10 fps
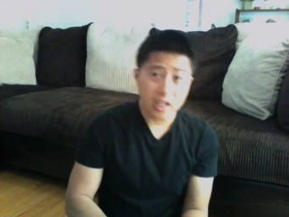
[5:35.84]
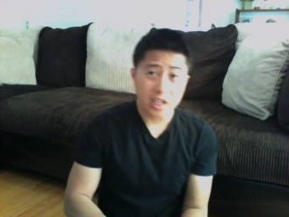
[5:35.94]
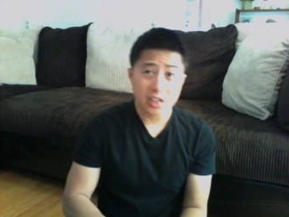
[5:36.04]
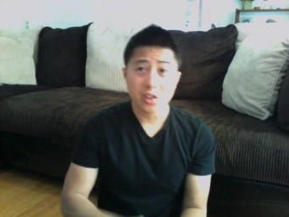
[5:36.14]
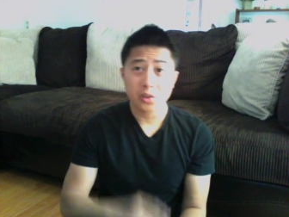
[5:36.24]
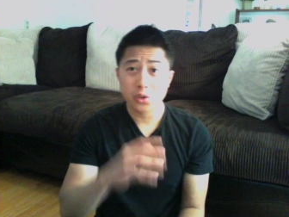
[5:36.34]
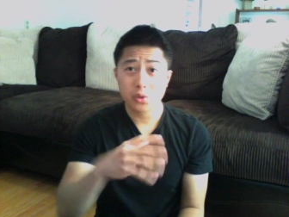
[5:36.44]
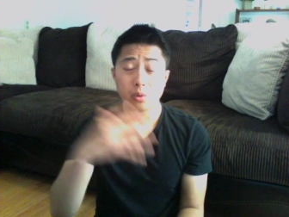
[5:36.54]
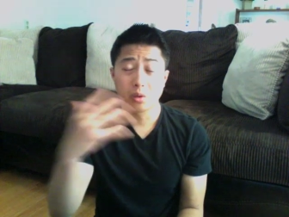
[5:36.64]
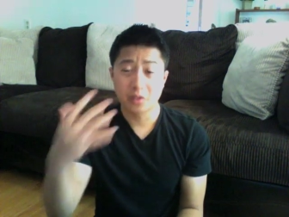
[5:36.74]
it tells
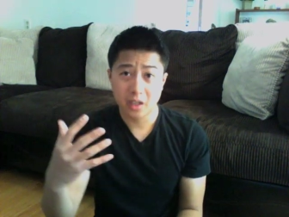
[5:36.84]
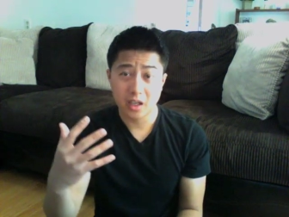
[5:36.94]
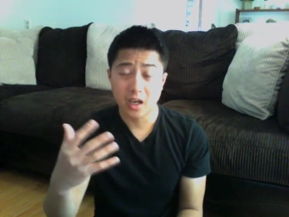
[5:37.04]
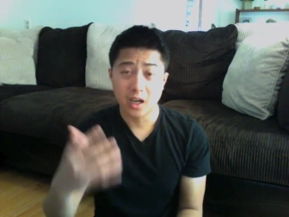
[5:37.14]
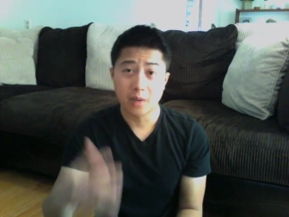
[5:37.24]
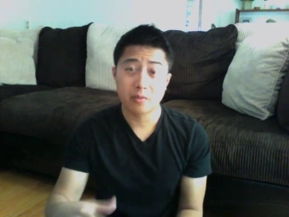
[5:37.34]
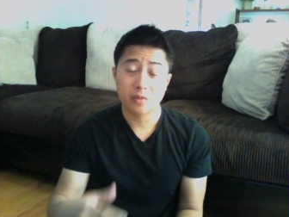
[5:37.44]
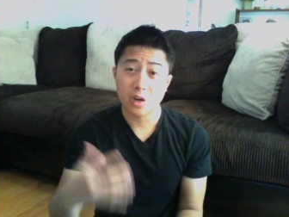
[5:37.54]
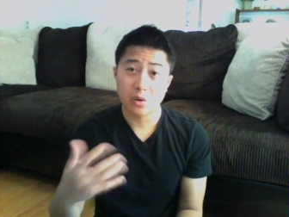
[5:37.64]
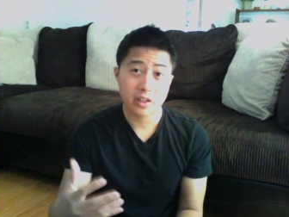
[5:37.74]
you the
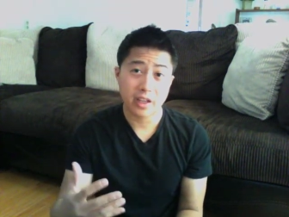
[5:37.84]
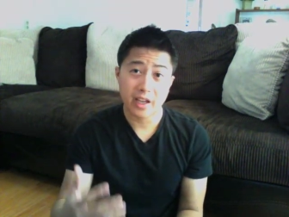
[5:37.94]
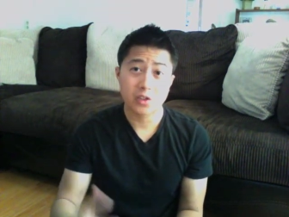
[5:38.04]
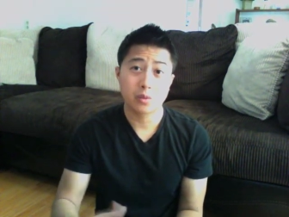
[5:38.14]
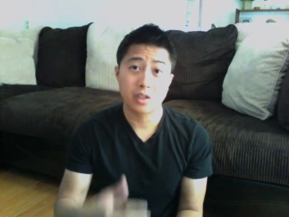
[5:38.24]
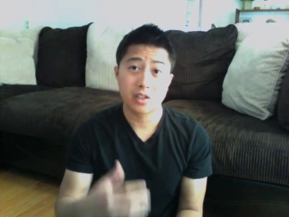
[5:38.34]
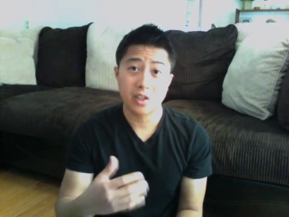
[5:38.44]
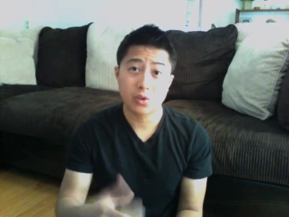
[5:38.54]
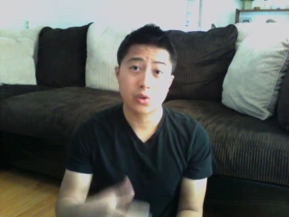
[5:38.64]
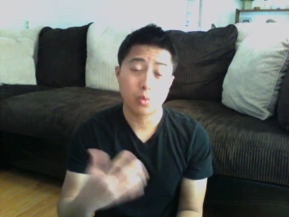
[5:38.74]
not only the answer, but it
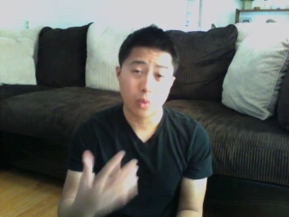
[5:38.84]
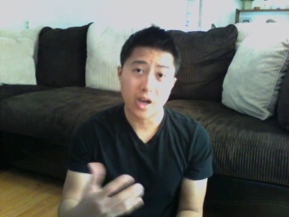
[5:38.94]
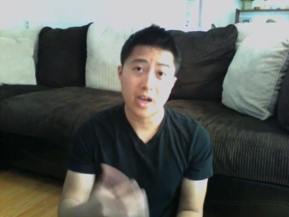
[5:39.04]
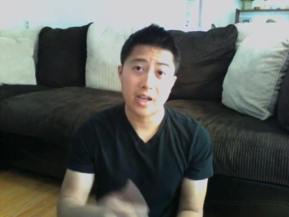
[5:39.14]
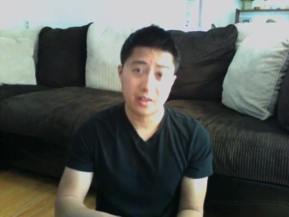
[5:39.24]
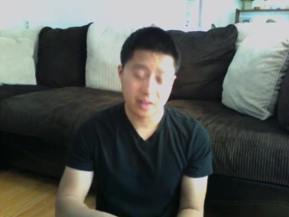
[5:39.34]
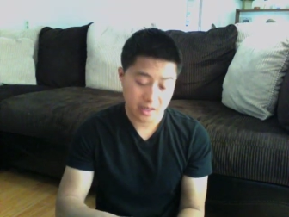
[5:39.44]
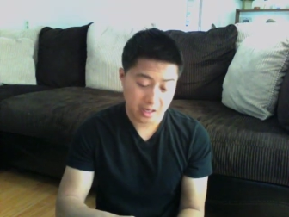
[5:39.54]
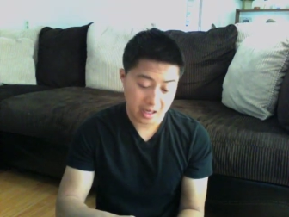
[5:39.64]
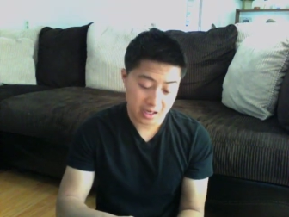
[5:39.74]
tells you why
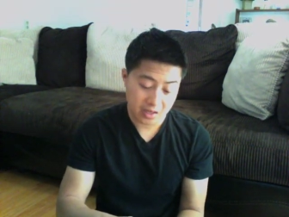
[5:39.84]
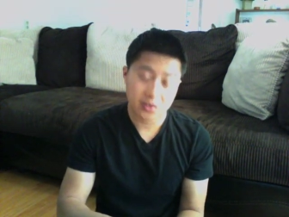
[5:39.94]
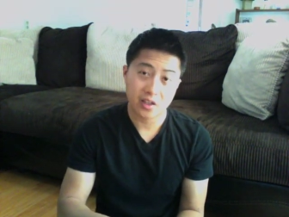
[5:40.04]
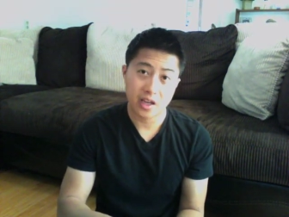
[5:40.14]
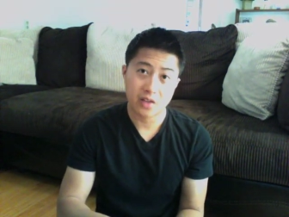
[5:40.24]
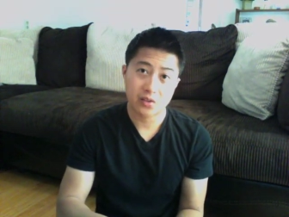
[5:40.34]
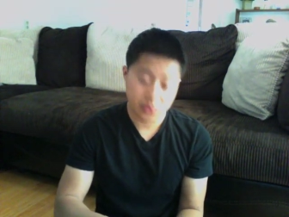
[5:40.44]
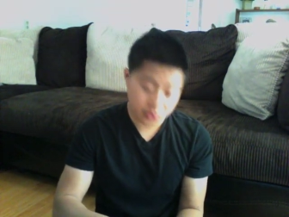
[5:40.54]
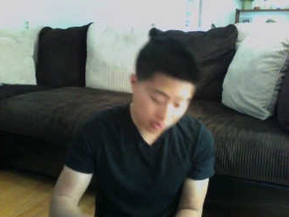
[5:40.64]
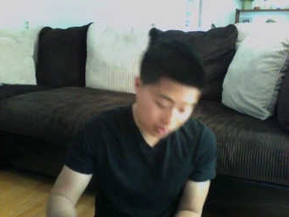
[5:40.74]
it is the answer.
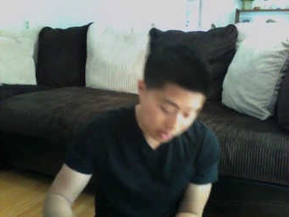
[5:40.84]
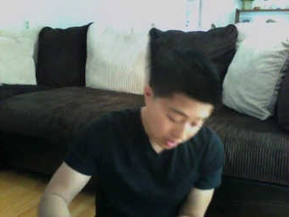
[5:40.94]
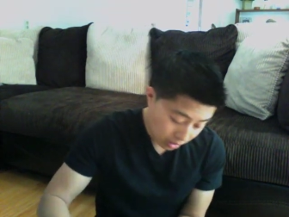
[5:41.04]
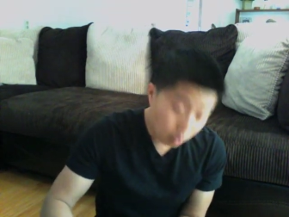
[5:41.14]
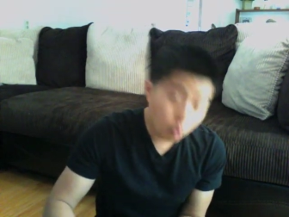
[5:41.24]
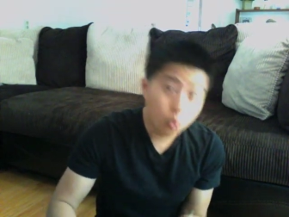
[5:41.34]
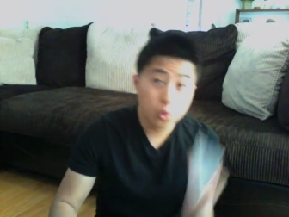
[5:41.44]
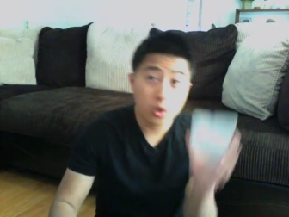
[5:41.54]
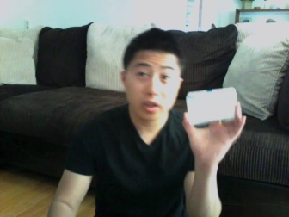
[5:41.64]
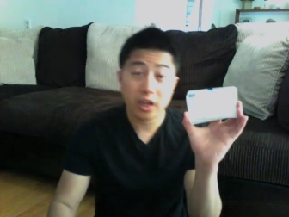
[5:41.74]
So
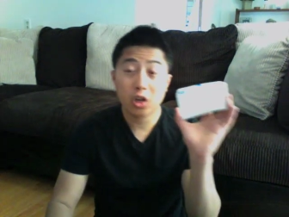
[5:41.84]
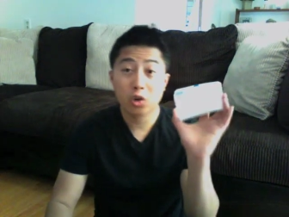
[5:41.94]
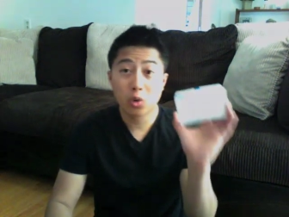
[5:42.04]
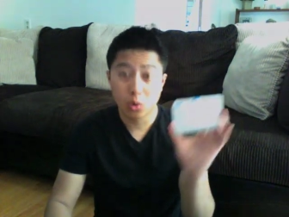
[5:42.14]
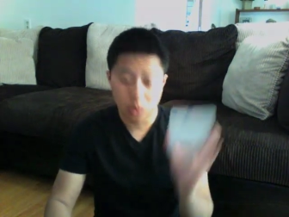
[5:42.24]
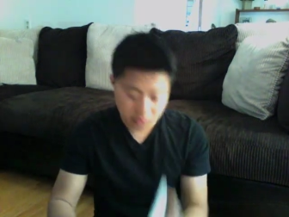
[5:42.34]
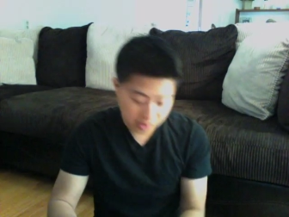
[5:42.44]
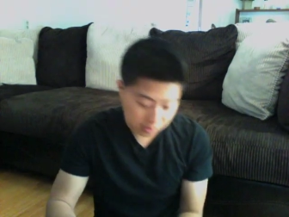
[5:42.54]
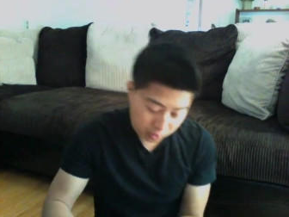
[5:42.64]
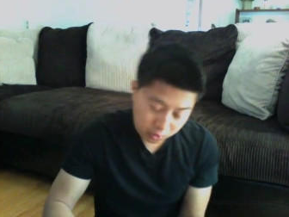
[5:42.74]
really cool.
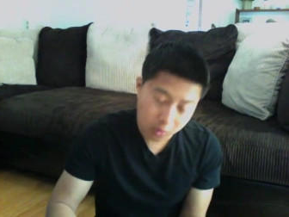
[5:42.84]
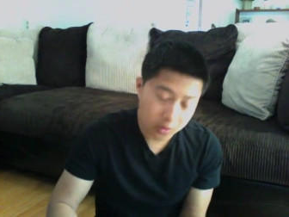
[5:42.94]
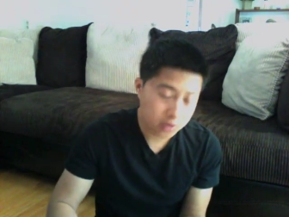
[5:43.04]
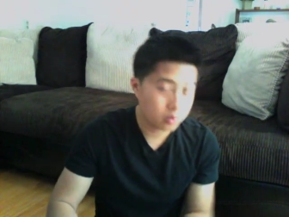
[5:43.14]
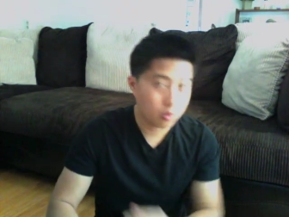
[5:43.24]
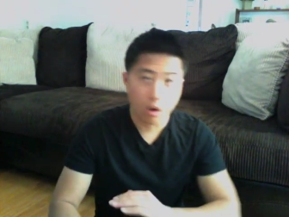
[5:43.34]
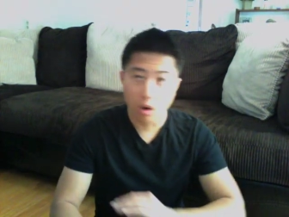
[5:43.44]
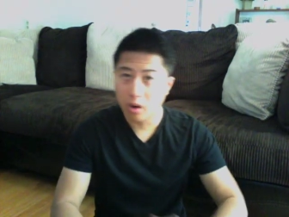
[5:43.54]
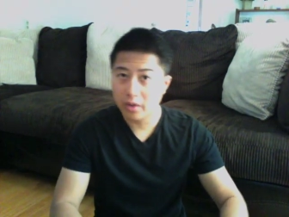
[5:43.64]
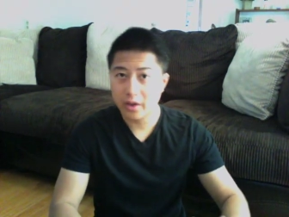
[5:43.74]
They'll go into
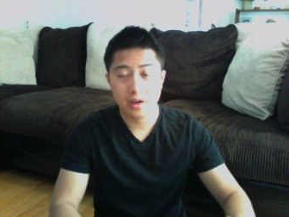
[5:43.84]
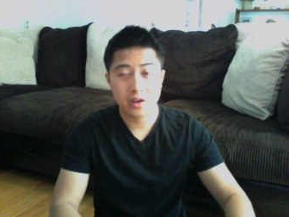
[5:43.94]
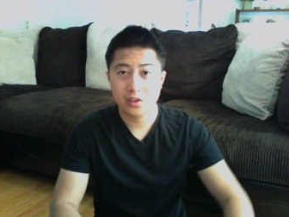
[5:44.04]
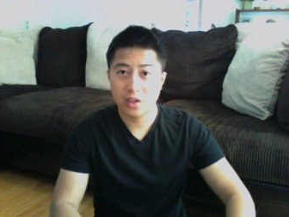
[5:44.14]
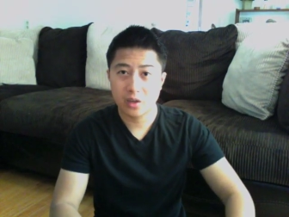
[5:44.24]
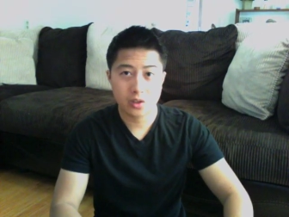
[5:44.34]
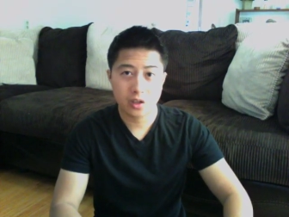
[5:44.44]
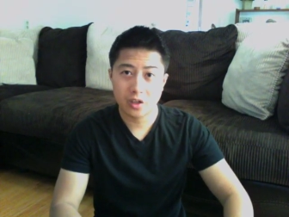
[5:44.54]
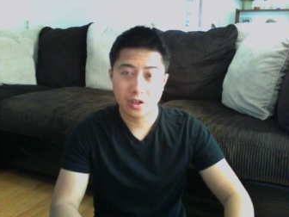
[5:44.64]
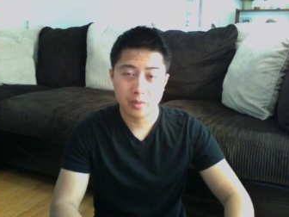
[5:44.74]
all the areas that I was
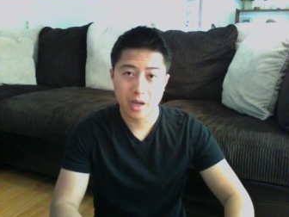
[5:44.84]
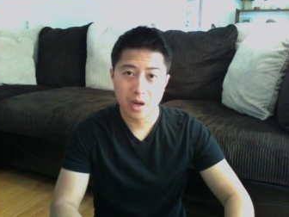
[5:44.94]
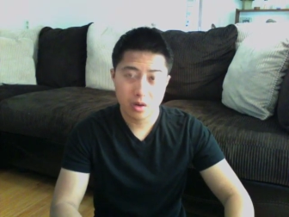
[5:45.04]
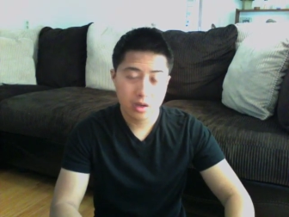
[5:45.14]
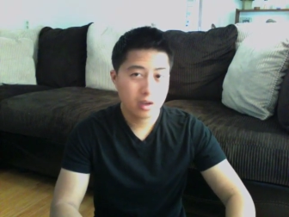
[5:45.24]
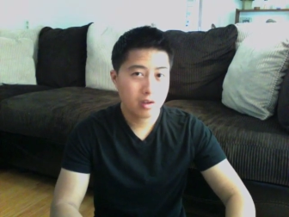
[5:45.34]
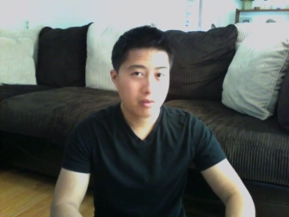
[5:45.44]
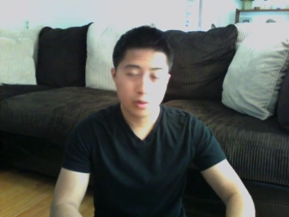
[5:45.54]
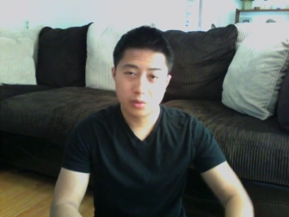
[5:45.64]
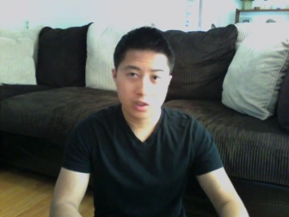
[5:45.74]
talking about,
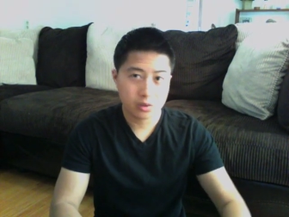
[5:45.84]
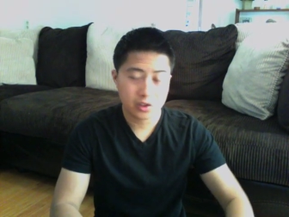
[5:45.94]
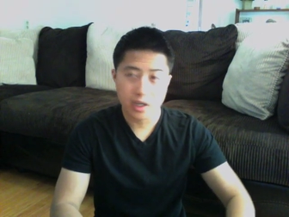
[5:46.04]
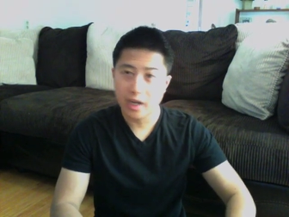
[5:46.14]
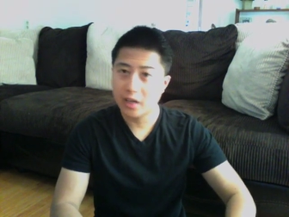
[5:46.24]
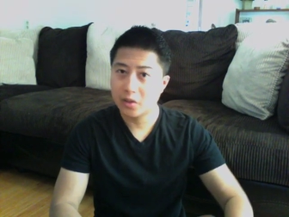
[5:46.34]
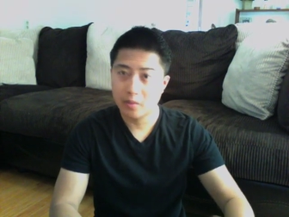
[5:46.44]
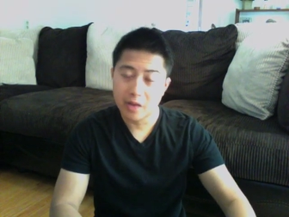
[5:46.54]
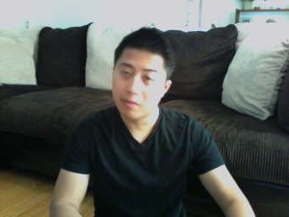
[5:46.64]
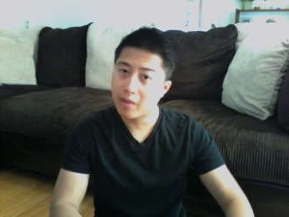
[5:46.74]
from general science to
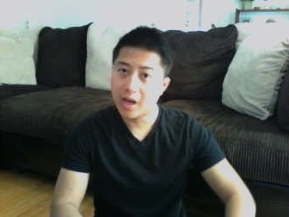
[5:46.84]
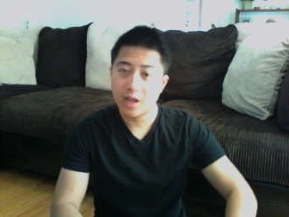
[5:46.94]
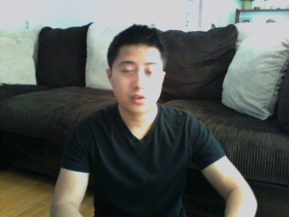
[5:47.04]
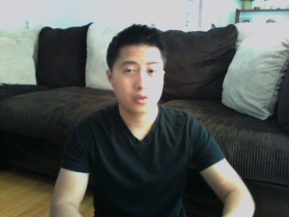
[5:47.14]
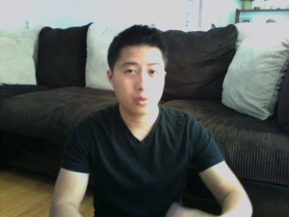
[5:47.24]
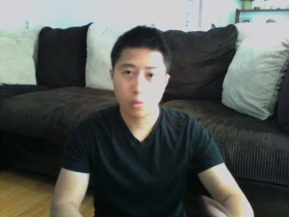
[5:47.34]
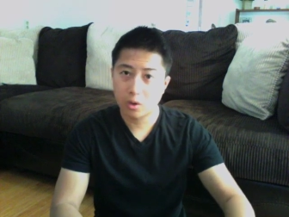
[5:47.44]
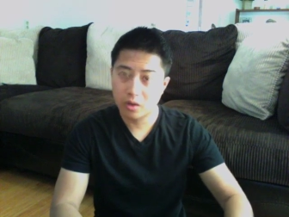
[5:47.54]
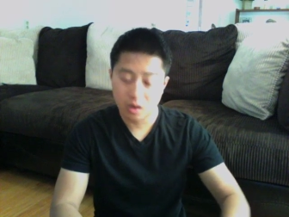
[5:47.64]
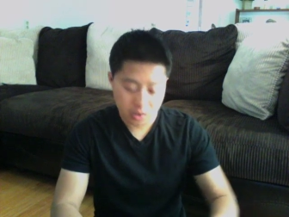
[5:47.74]
mathematics to word
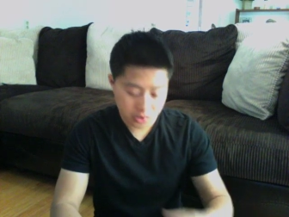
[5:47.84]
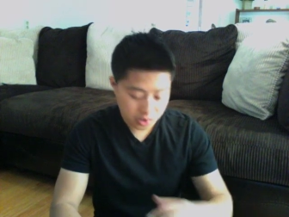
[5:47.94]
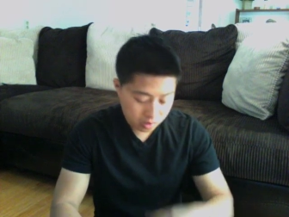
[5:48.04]
knowledge.